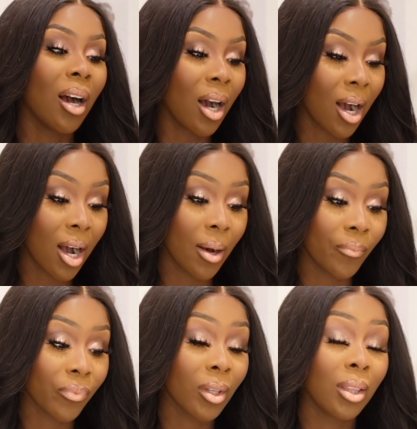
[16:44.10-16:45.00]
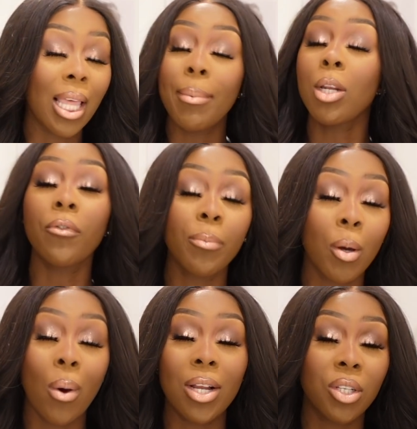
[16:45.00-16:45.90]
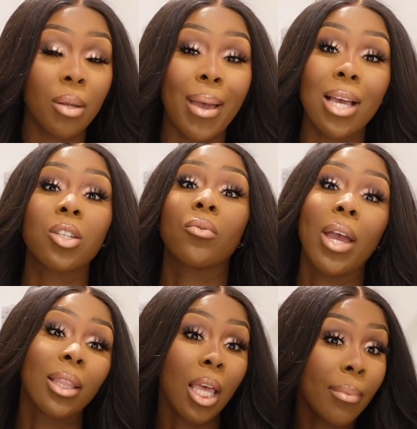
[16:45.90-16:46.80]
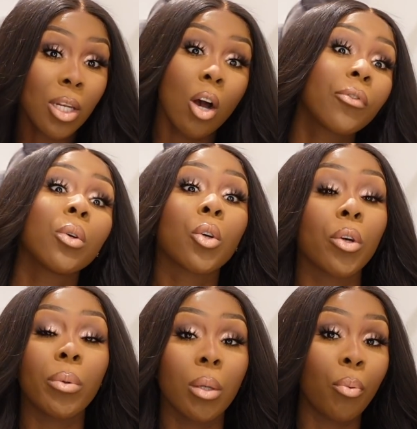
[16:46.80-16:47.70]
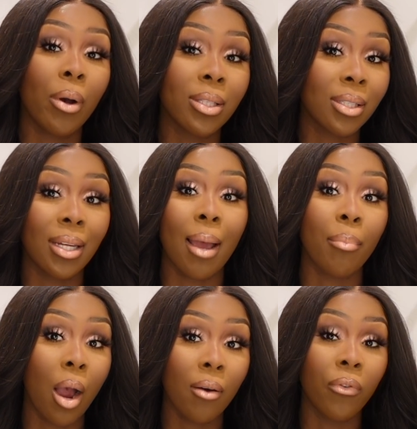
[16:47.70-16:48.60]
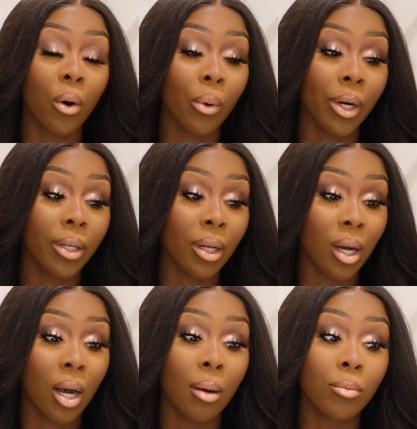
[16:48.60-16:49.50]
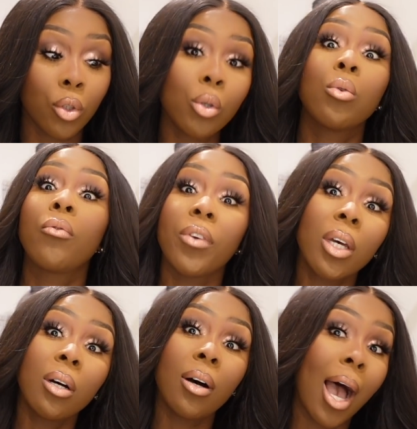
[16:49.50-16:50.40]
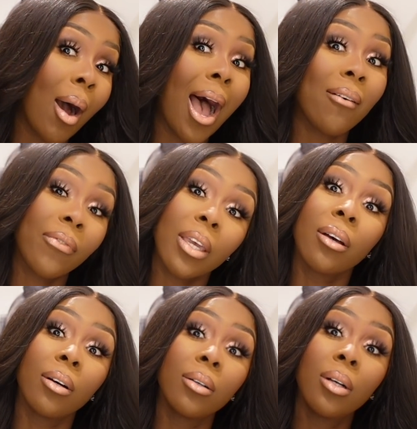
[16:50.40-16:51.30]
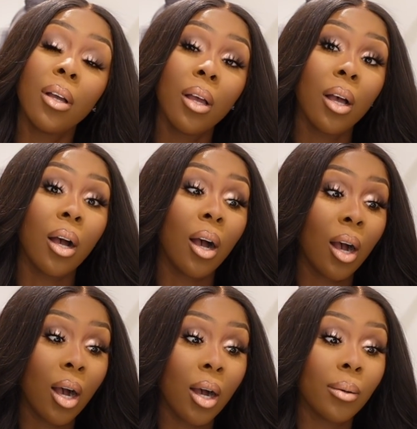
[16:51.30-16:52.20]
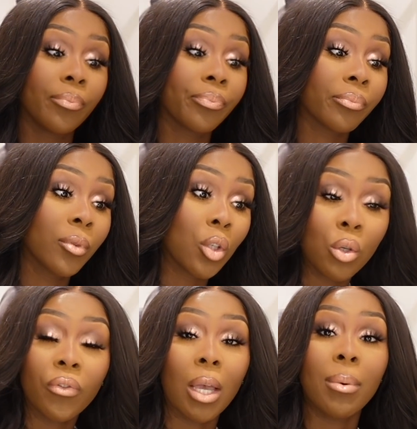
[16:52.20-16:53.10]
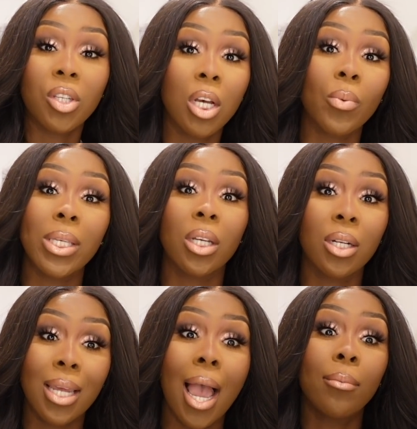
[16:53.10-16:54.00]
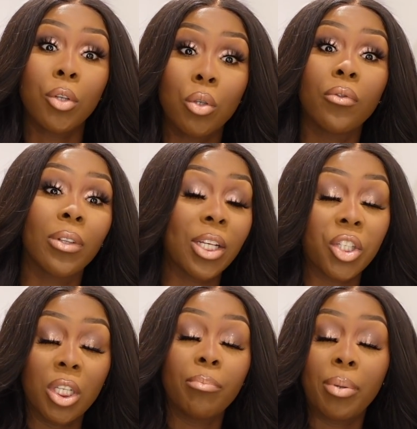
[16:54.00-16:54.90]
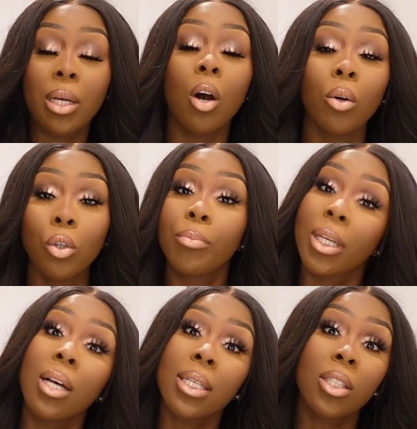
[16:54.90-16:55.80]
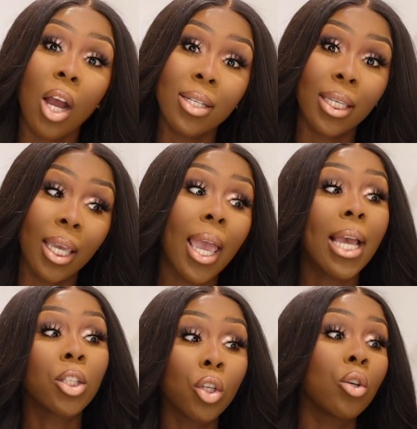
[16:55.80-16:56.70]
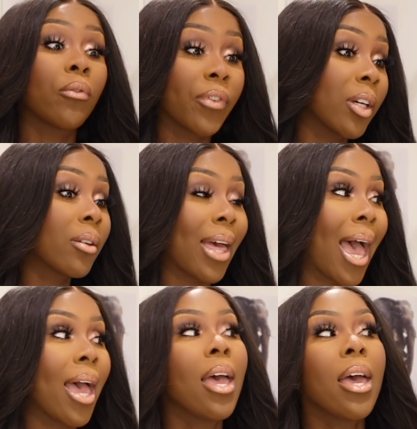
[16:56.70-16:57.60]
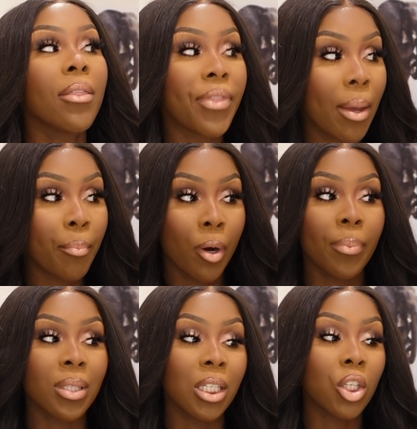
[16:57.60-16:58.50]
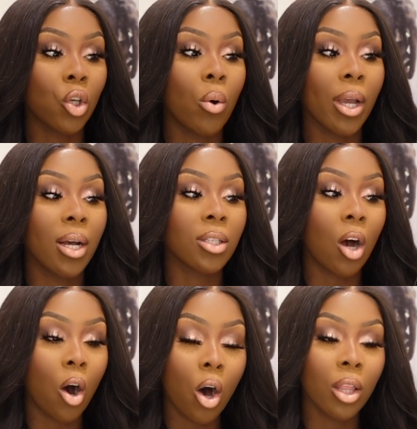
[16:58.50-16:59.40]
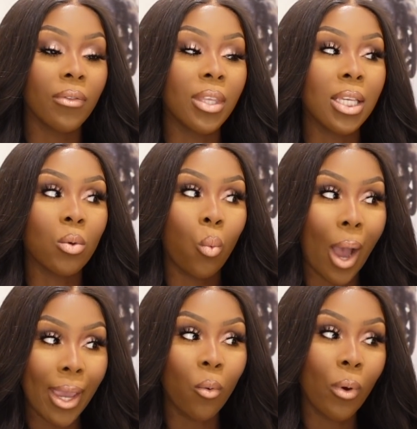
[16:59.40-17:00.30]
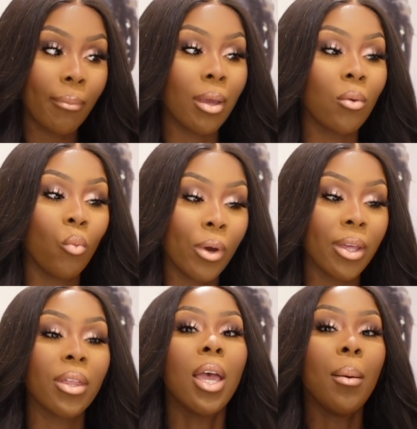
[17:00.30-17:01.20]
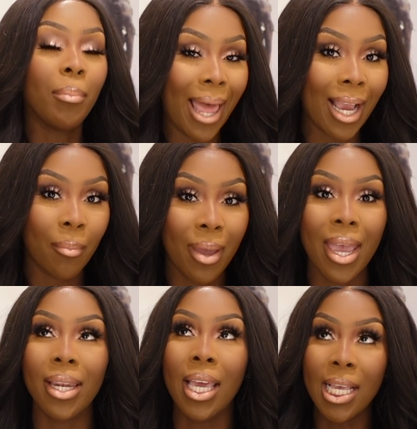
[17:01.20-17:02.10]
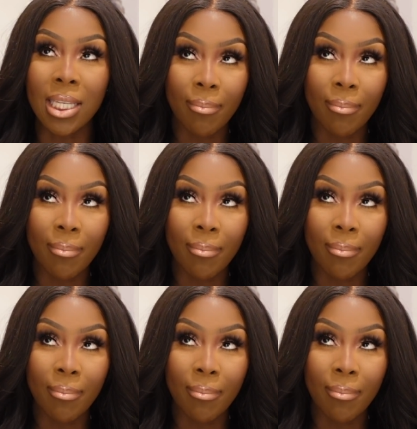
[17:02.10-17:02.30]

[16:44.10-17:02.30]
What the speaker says: Let me know if you've been watching The Bachelorette. Let me know if you agree with the points that I brought forward. Do you feel how I feel? Do you feel like Michelle's wasting her time? Do you feel like she didn't pick Olu because he's dark skinned? And do you feel that them purposely showing us all of these white women with black men is a